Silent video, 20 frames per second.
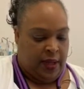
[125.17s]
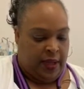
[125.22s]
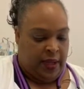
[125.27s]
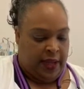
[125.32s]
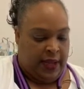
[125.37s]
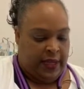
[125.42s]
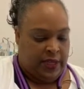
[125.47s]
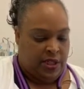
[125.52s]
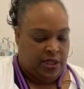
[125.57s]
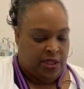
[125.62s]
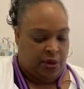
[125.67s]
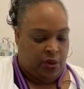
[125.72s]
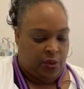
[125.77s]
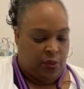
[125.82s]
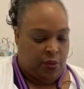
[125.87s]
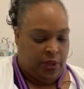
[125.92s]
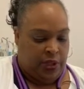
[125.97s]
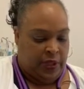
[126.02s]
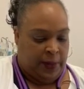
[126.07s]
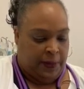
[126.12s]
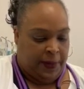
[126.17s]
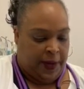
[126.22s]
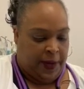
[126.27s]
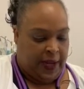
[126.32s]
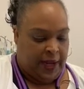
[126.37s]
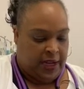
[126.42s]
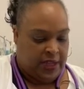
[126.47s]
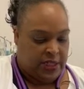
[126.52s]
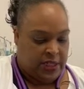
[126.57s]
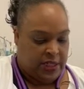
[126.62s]
And so when the
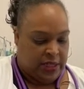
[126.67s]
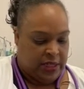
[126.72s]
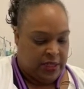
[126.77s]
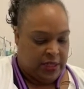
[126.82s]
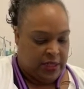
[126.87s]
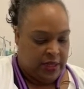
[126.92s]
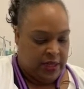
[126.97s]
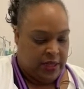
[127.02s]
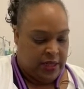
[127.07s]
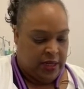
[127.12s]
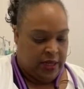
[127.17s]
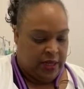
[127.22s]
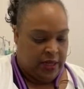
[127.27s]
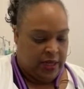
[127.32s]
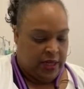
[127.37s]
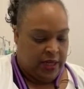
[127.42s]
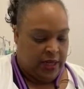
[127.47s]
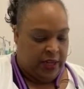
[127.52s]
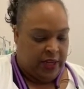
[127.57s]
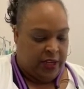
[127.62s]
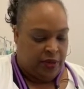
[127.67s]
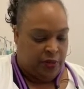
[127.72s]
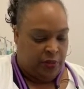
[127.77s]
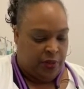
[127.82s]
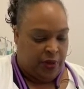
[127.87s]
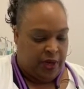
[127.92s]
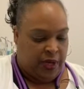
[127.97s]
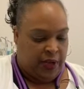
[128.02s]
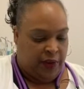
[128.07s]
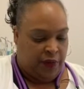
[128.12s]
patient is
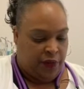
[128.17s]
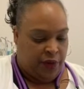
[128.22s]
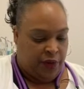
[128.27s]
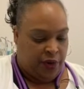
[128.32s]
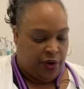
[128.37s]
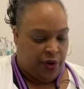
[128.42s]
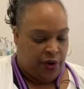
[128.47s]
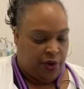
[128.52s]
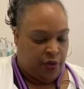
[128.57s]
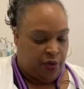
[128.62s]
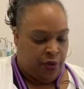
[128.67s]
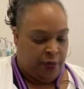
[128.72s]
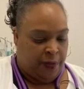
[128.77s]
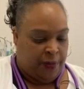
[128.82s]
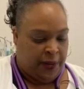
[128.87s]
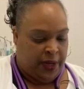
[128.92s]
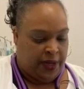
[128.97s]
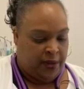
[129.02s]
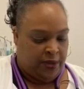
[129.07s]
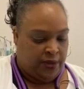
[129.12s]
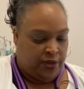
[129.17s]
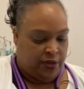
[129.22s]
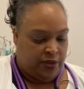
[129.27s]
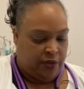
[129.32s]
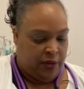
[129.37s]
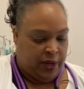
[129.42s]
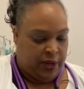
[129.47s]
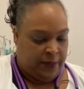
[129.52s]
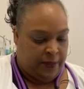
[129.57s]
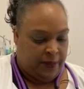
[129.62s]
ready for her group beta
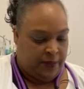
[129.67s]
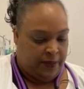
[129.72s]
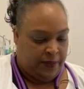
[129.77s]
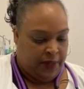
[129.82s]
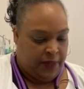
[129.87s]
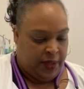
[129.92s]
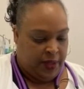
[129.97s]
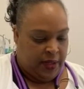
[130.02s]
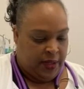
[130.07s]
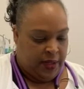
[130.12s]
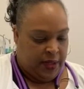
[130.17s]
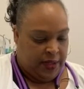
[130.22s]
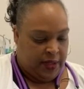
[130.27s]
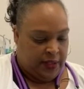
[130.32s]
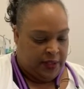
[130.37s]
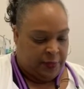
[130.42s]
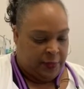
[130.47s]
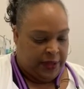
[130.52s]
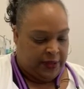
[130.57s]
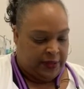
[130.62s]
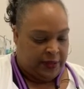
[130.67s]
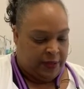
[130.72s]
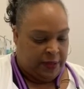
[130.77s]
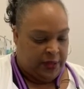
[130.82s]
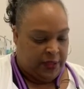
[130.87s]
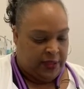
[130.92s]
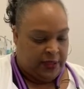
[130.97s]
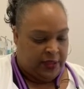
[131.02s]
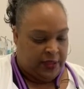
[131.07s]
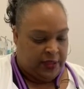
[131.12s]
strep
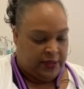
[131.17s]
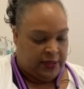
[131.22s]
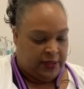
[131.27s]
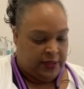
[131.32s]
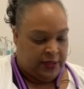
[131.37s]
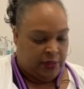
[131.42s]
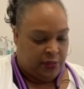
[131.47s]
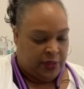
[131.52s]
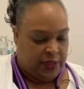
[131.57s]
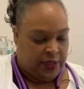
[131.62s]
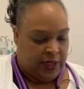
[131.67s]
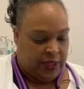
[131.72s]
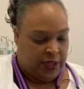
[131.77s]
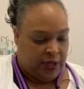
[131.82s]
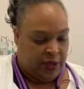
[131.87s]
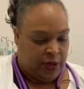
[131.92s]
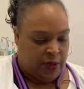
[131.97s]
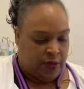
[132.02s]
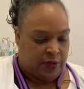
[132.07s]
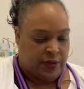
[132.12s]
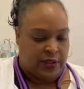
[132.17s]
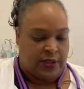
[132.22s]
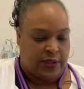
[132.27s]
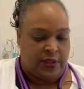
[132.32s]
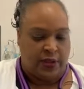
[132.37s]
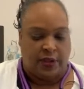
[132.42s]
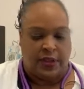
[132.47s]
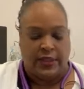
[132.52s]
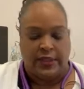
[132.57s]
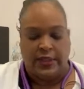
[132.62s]
specimen, this is what they use. And so
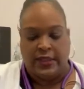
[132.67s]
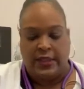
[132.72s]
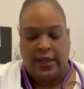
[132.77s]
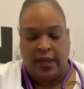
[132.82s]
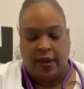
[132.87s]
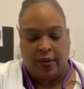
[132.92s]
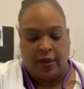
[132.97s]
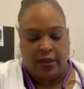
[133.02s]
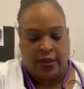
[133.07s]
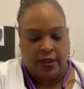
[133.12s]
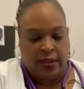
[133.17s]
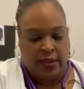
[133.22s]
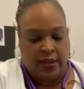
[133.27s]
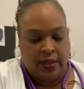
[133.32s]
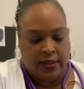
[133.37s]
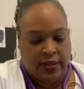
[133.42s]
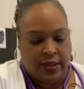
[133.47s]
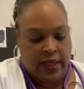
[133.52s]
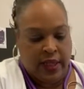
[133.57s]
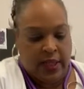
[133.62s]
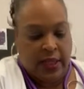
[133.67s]
this is how it looks.